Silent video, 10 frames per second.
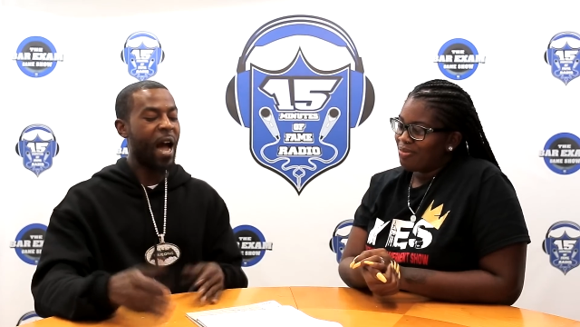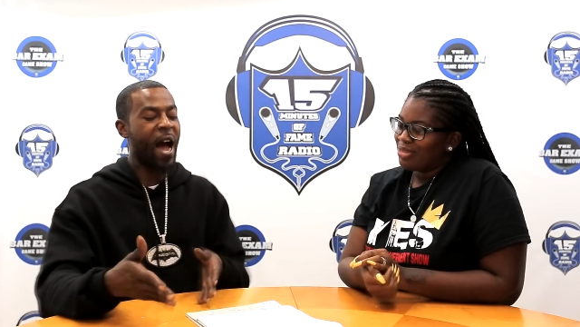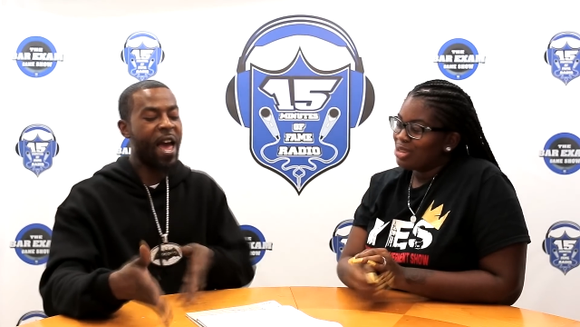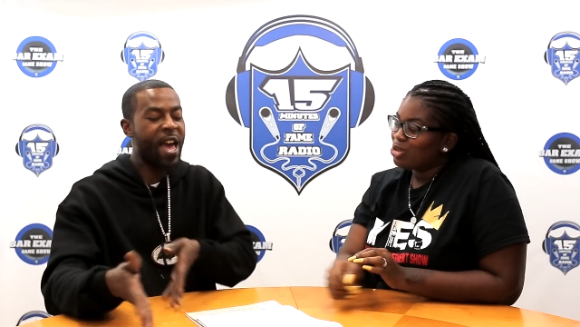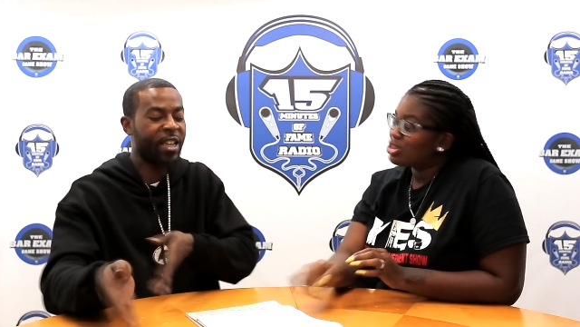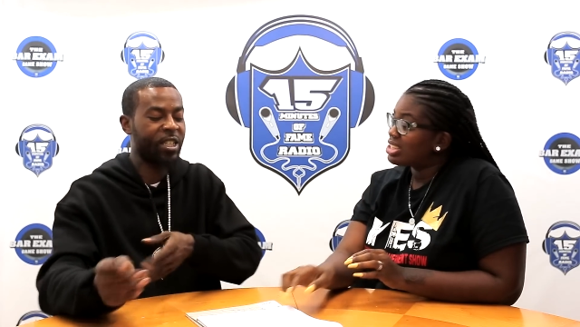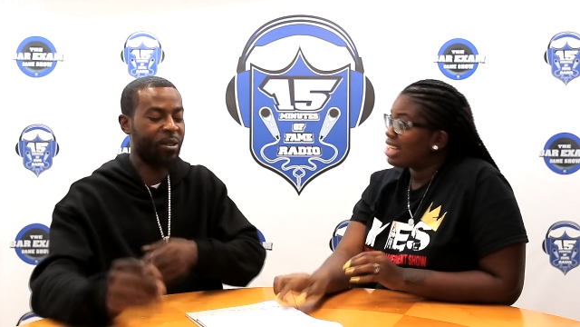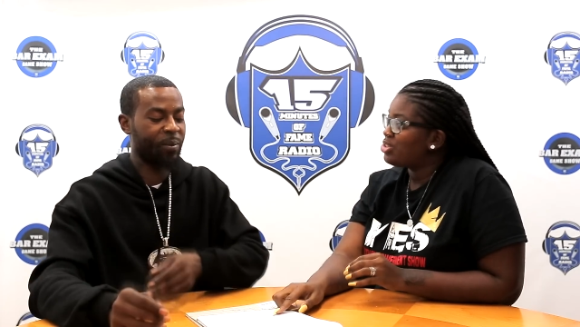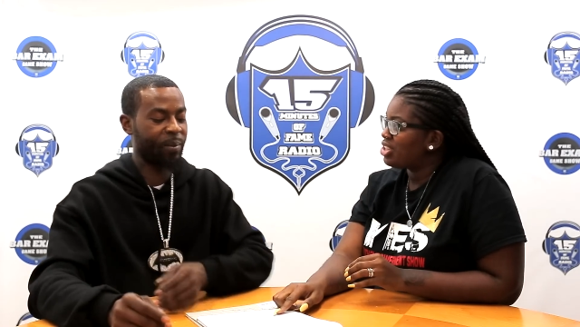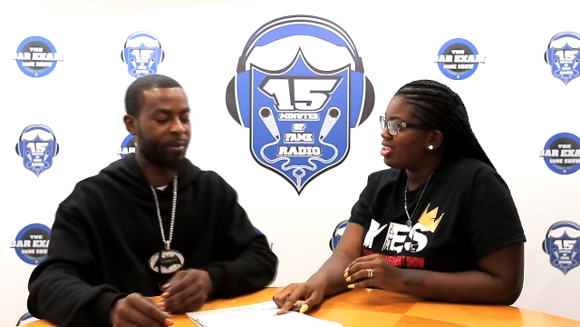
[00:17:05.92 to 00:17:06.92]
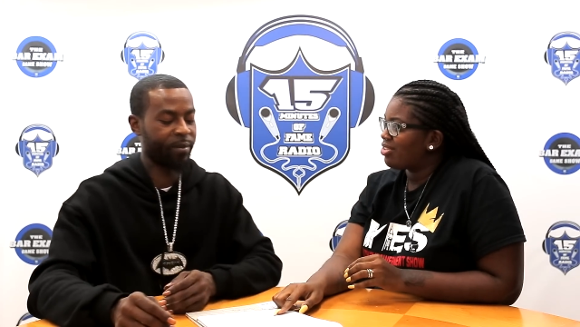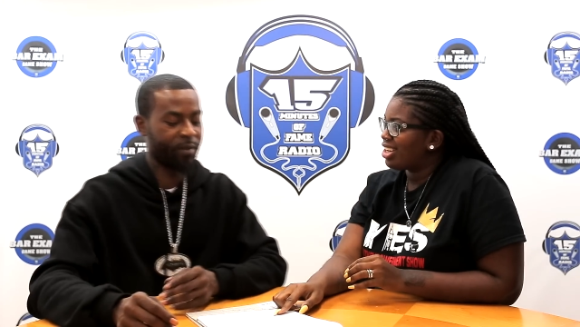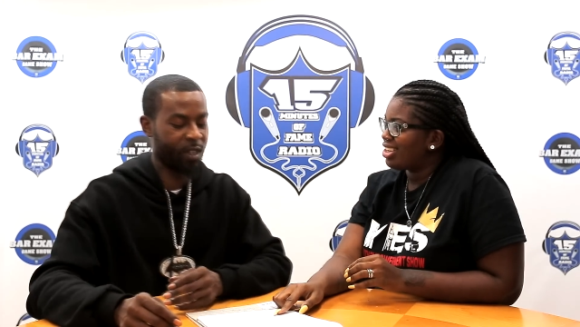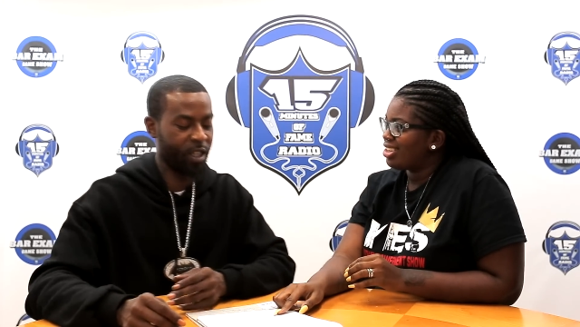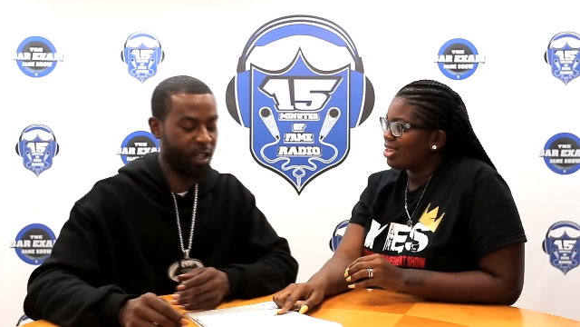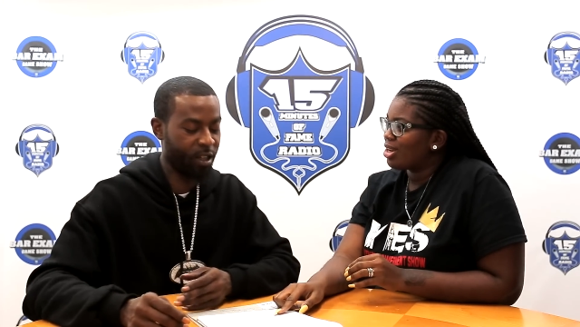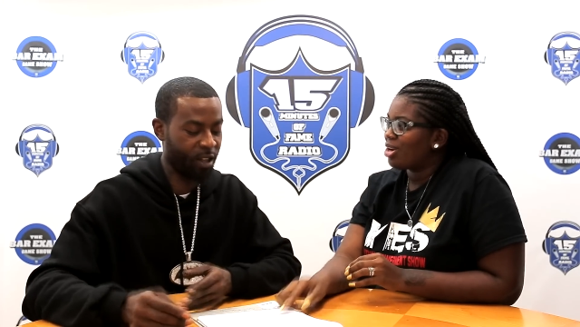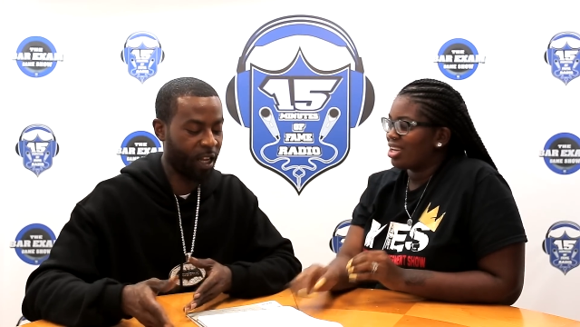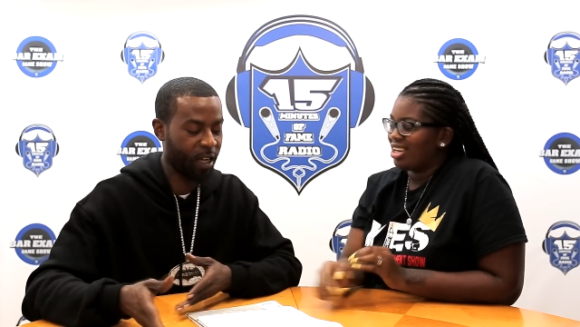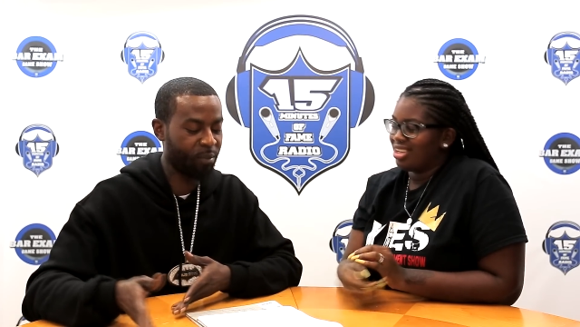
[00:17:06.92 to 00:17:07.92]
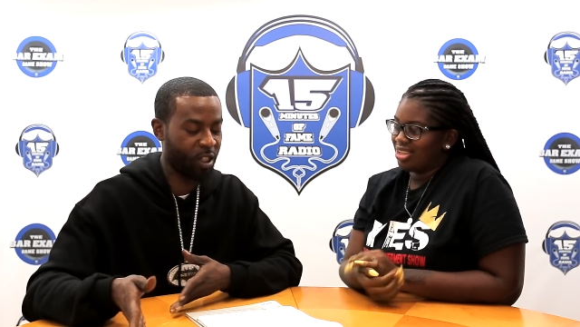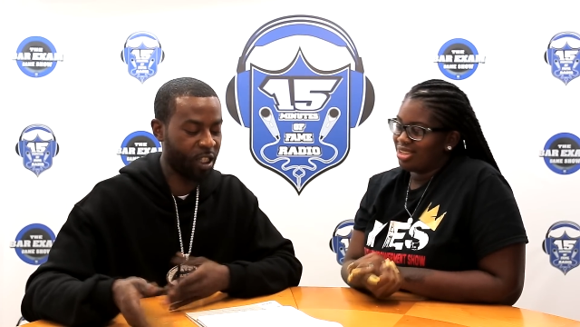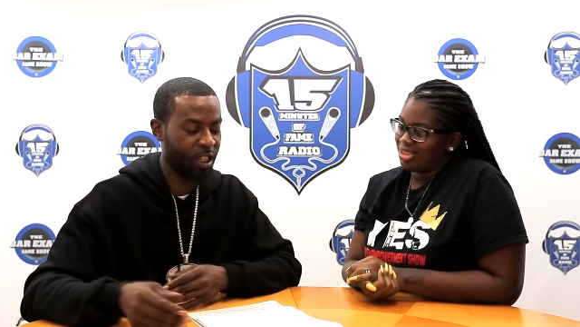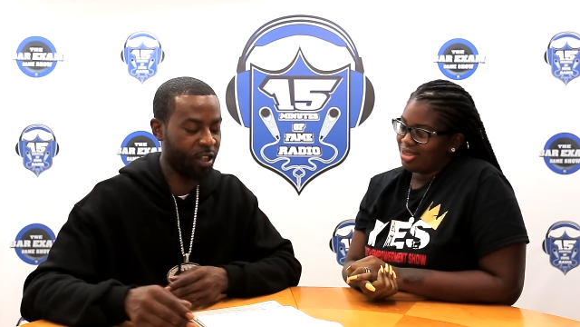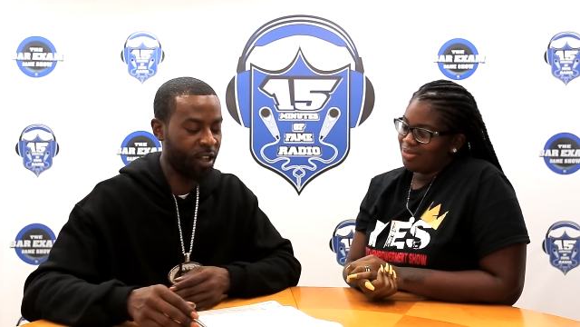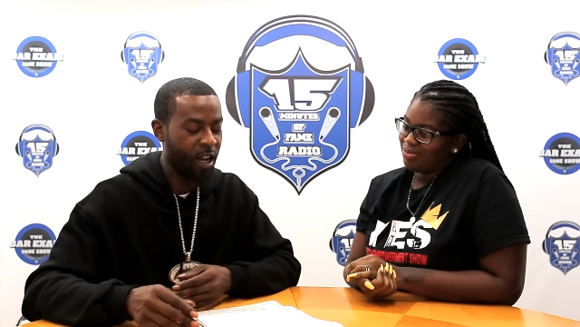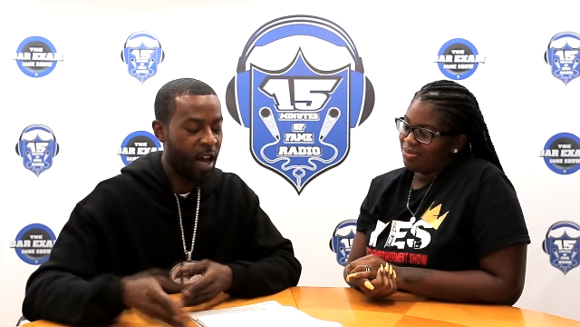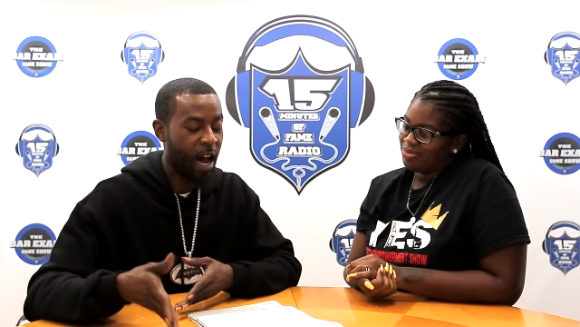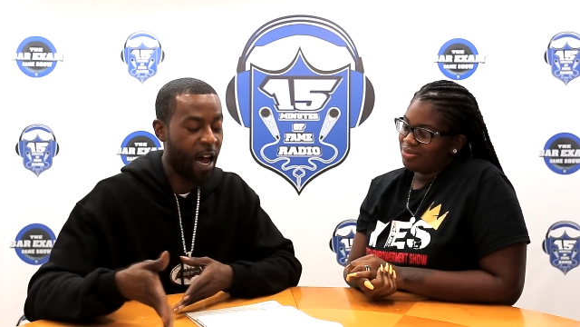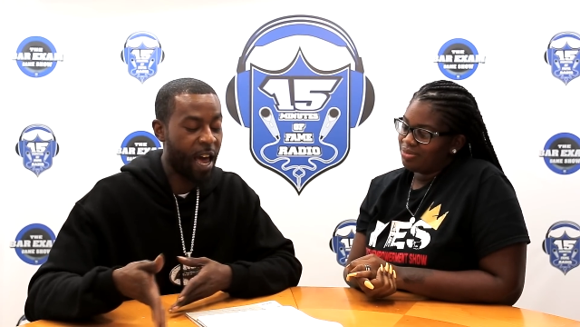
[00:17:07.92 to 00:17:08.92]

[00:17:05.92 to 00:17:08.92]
Speaker 1: I
Speaker 2: X you said Gene, right?
Speaker 1: Yeah, okay. Like I'm Gene. I